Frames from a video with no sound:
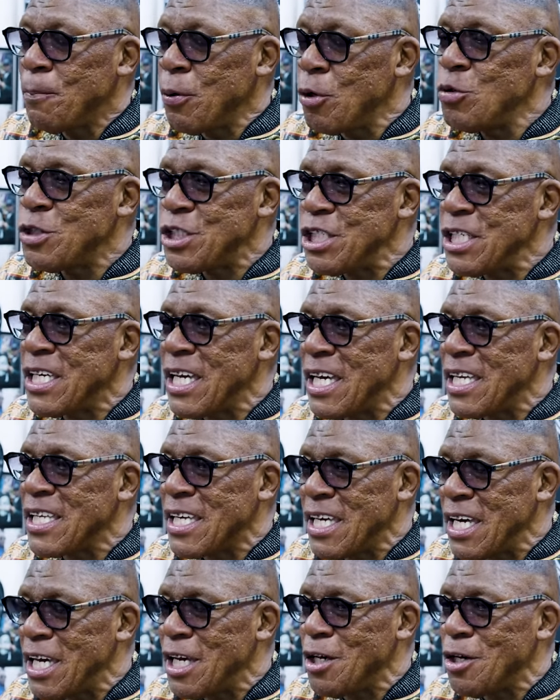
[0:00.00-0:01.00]
Poochie get
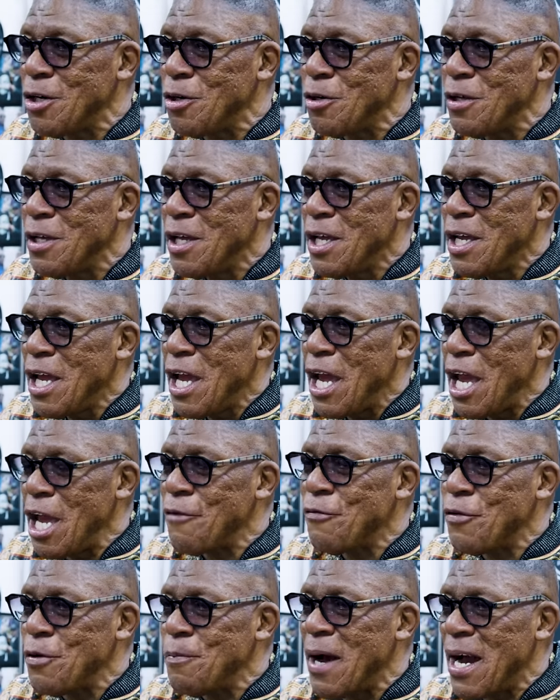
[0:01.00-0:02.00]
killed
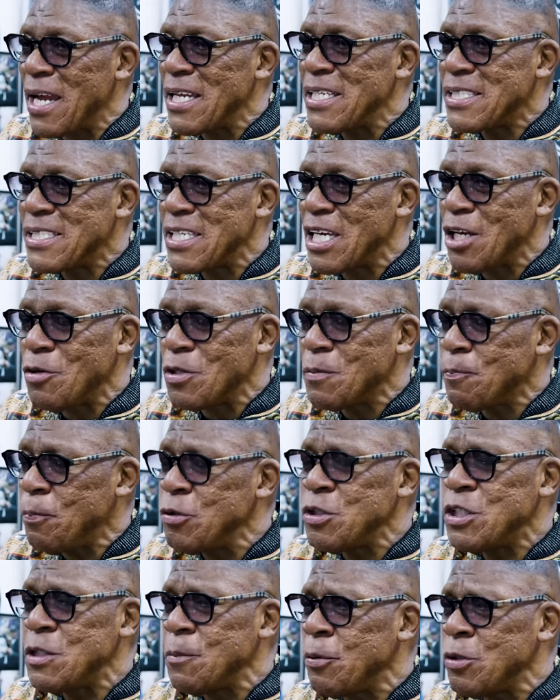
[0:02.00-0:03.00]
Everybody said it was
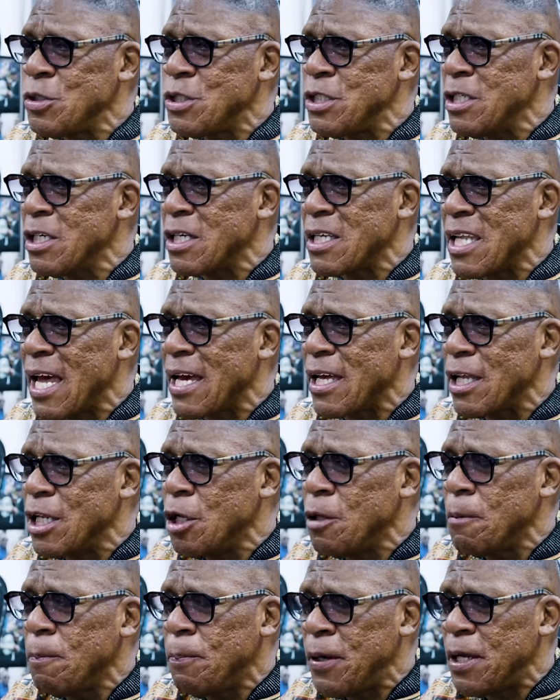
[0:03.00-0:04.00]
Poochie Poochie looked like a
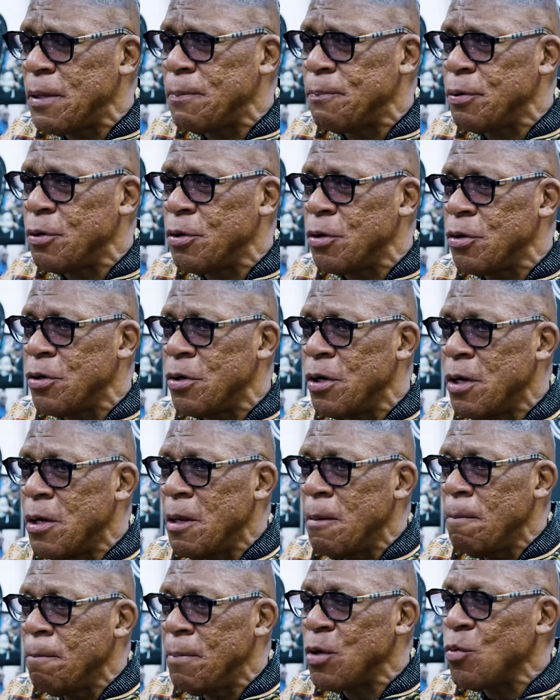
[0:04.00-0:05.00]
little pit bull.
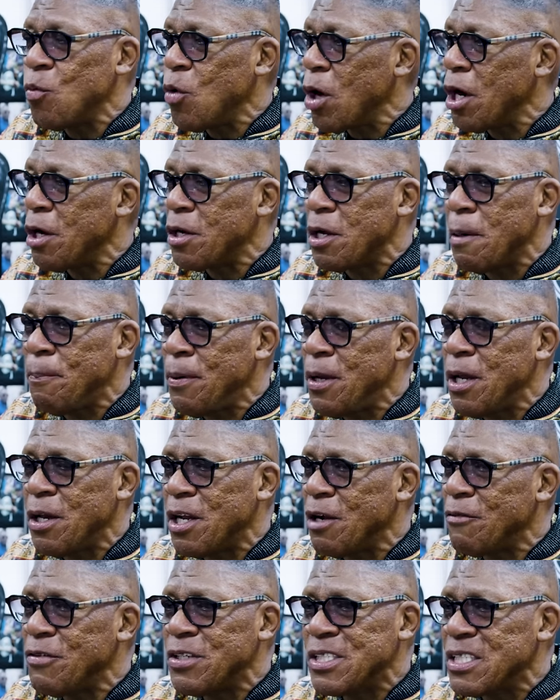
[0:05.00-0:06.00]
Been wearing a
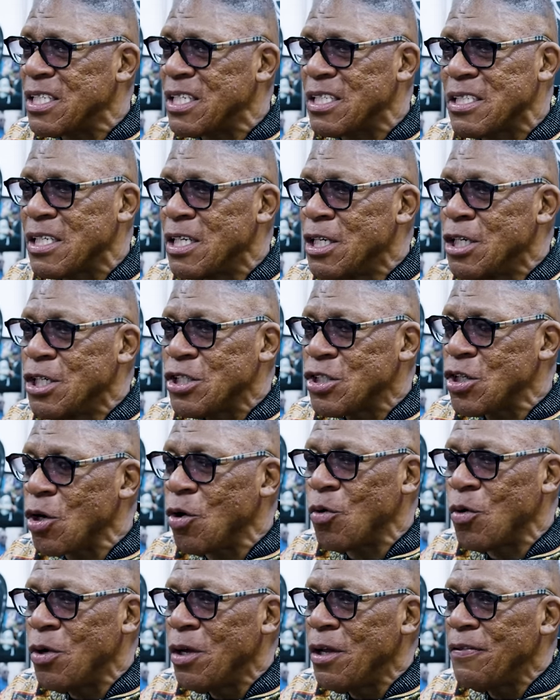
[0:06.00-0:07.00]
beard ever since.
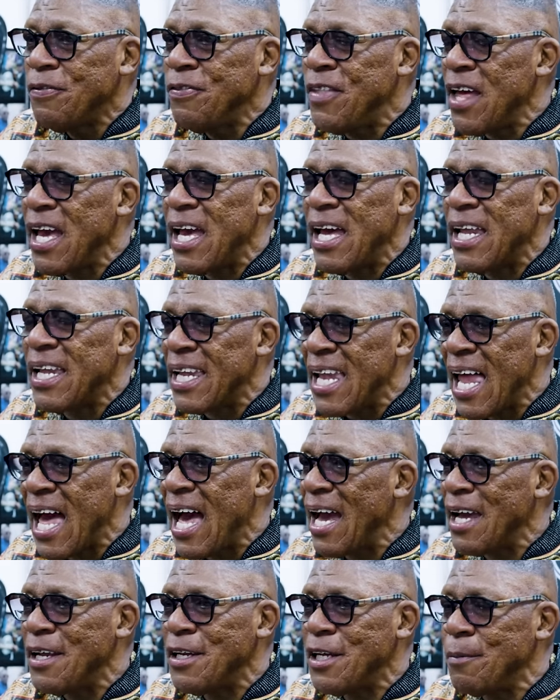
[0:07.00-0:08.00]
So they had
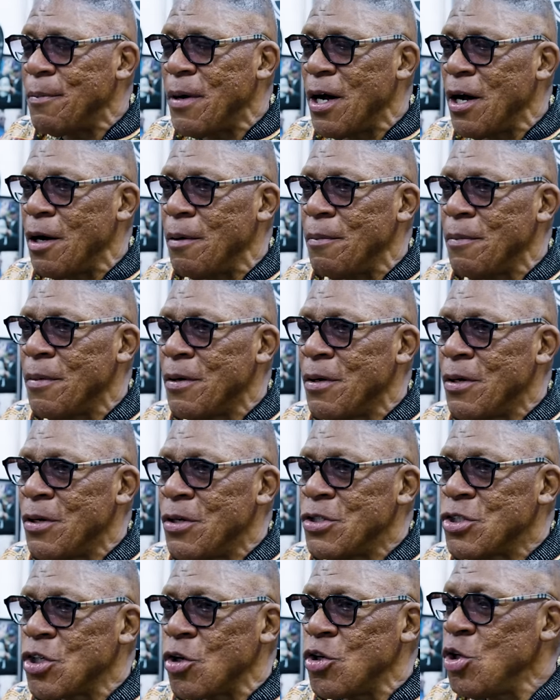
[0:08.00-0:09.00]
lined him up.
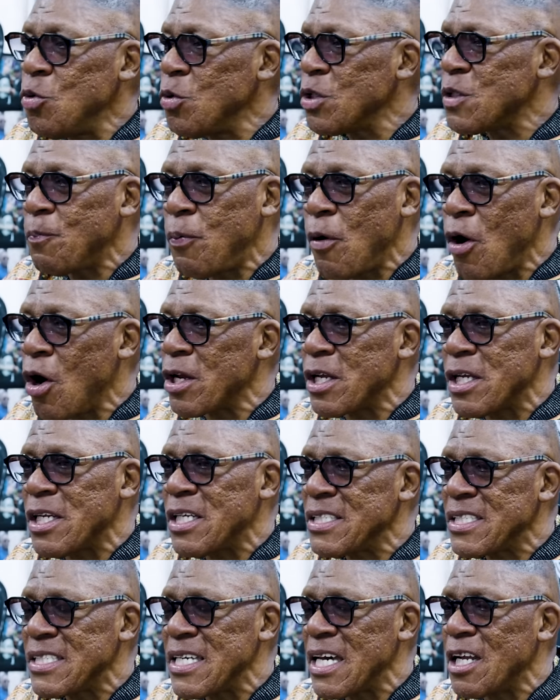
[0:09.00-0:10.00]
So you was part of
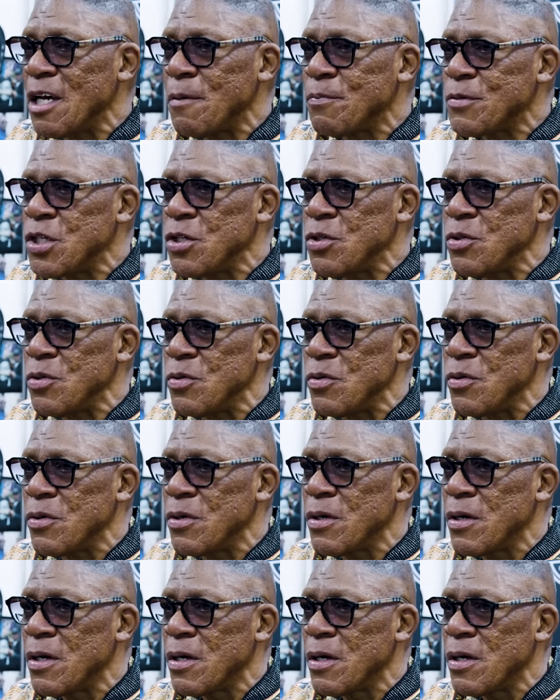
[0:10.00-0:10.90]
the setup too.